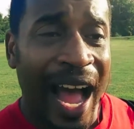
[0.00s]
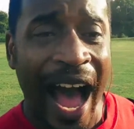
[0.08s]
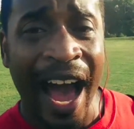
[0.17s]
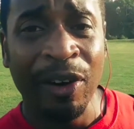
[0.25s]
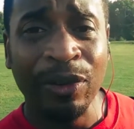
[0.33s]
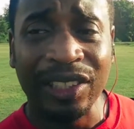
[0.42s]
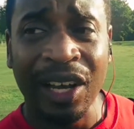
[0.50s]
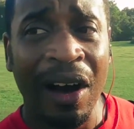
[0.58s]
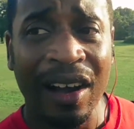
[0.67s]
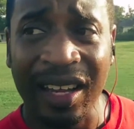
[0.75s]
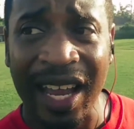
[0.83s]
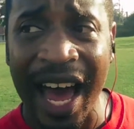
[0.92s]
I don't
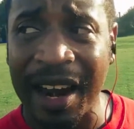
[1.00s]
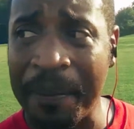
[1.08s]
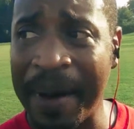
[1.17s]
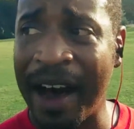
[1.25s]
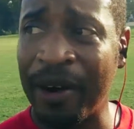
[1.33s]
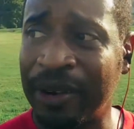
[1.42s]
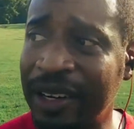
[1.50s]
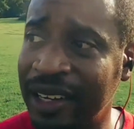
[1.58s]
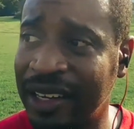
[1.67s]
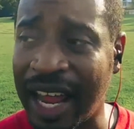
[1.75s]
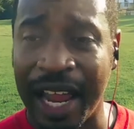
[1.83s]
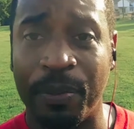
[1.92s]
talk a lot about
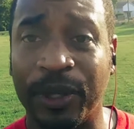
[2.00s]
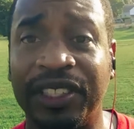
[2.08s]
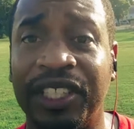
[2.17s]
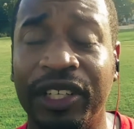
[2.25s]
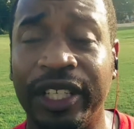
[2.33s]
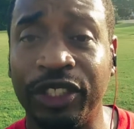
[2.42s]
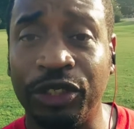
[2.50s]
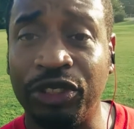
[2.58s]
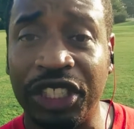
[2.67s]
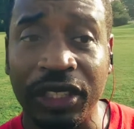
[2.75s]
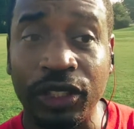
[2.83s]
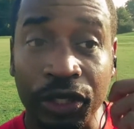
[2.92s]
like Brazilian
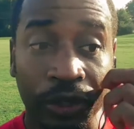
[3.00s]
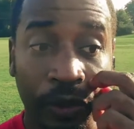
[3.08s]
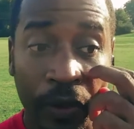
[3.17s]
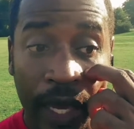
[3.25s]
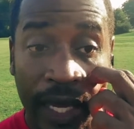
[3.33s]
Jiu-Jitsu.